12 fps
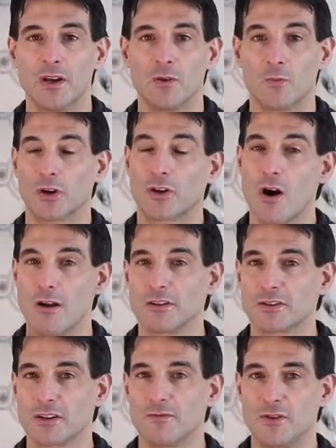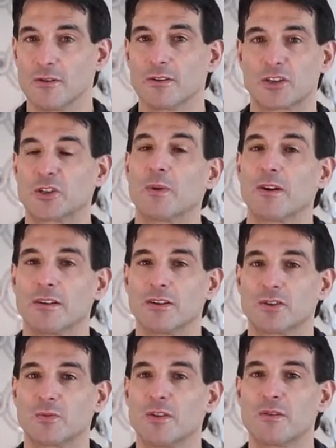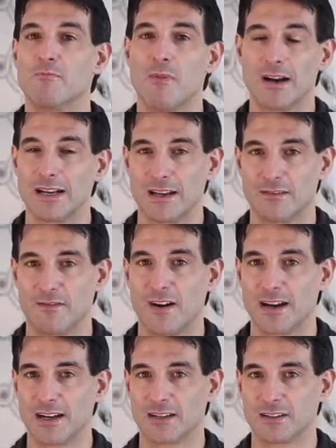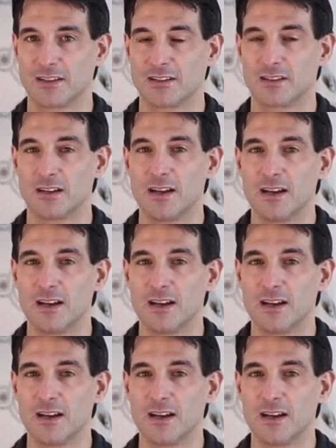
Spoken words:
Regardless of your experience with money and finances,